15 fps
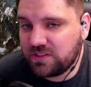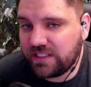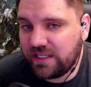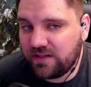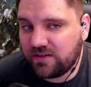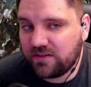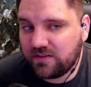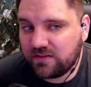
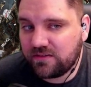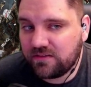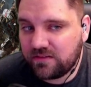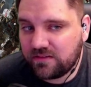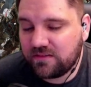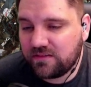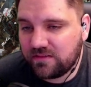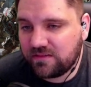Crusader,
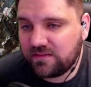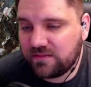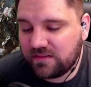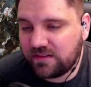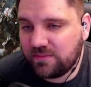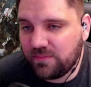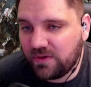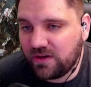
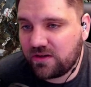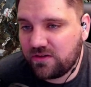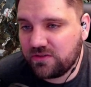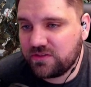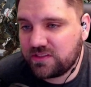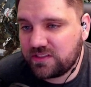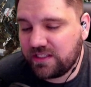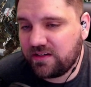Monk
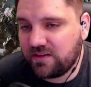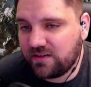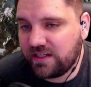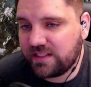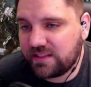Crusader,